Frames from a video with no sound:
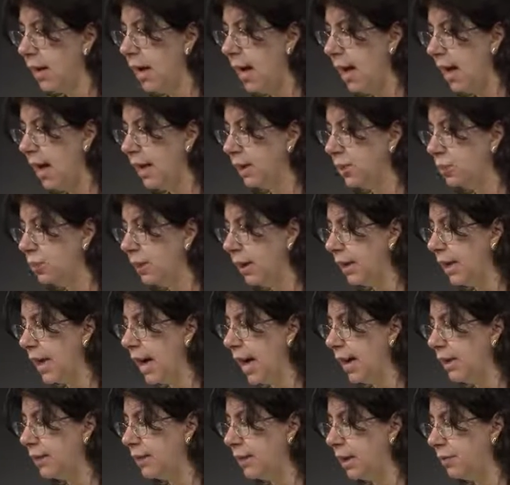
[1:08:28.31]
And we
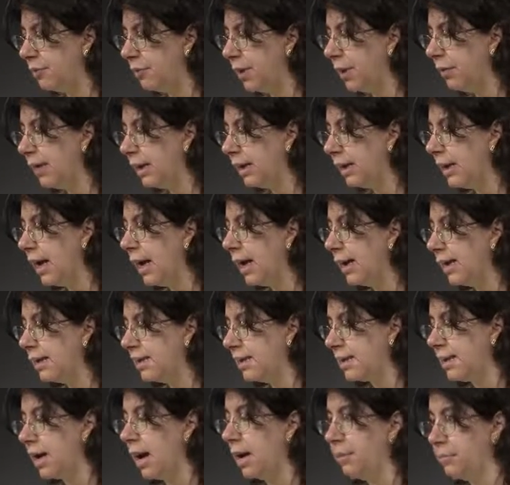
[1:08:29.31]
get a very
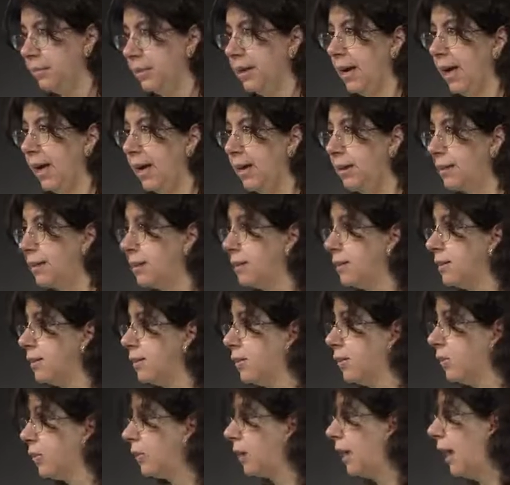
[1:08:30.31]
nice update,
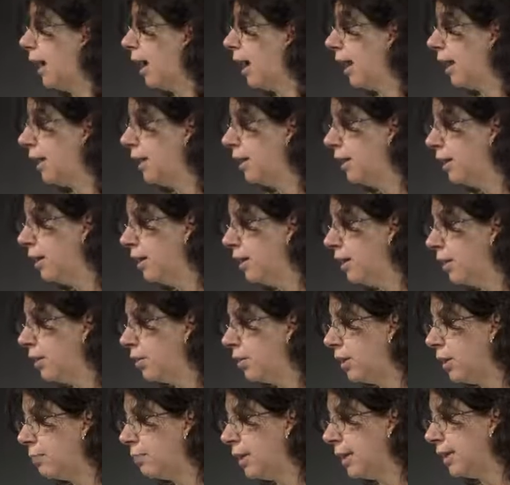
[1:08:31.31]
okay,
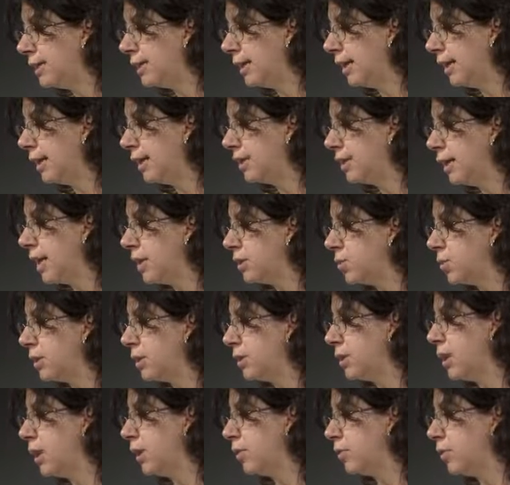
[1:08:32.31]
that basically says we
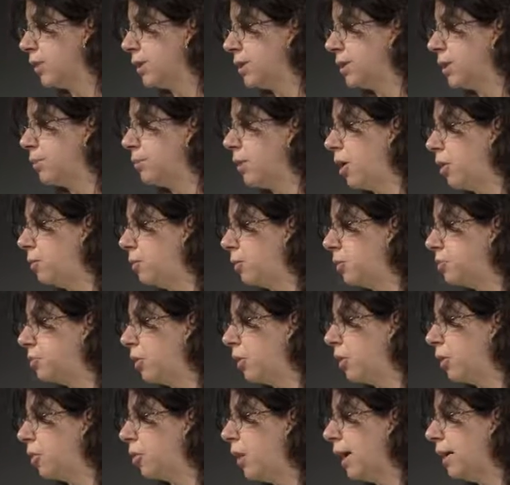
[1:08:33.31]
started with some
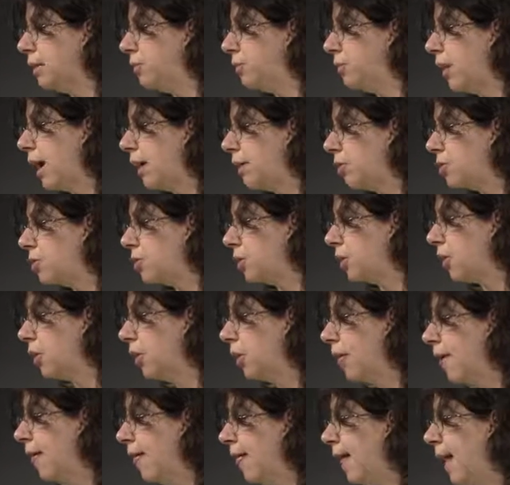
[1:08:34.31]
arbitrary weight vector,
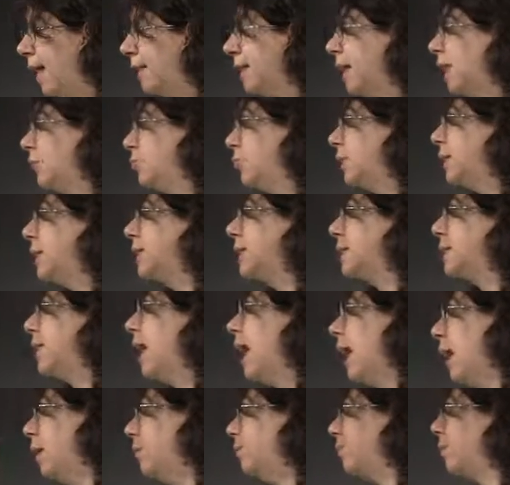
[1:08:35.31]
and then we
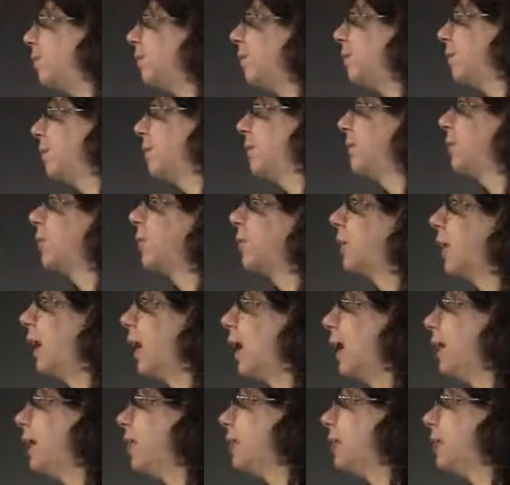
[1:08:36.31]
step okay,